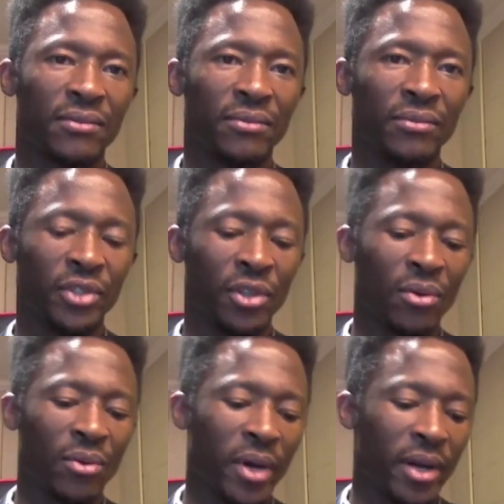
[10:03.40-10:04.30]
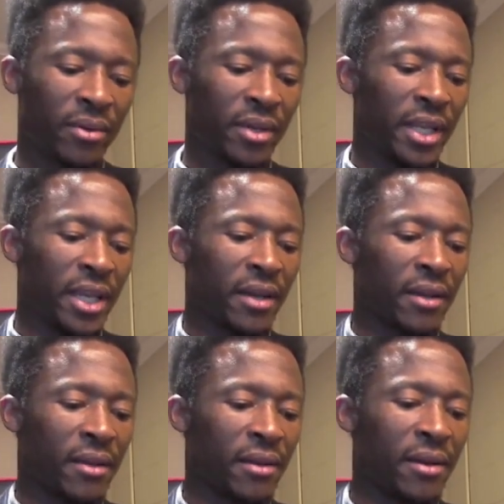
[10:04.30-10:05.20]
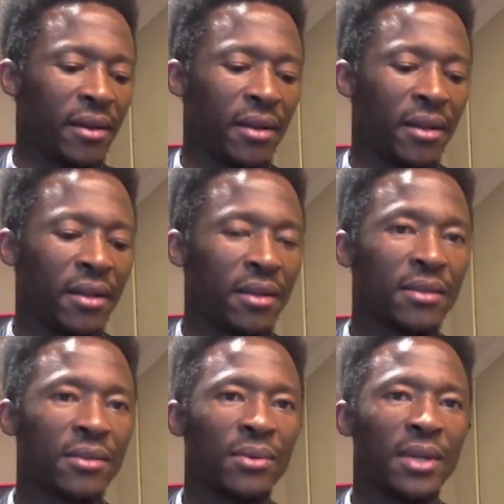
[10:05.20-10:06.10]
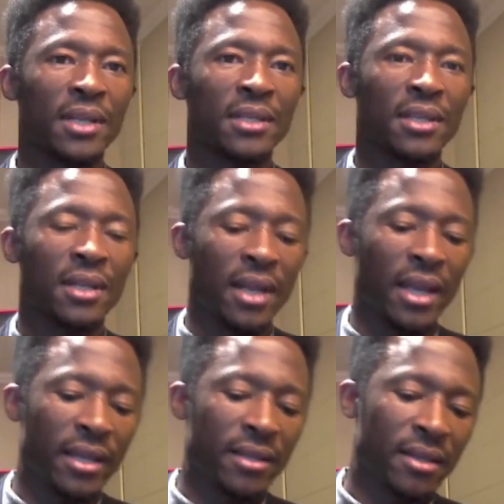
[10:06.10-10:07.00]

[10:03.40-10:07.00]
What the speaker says: junk going on here. So let's clear it.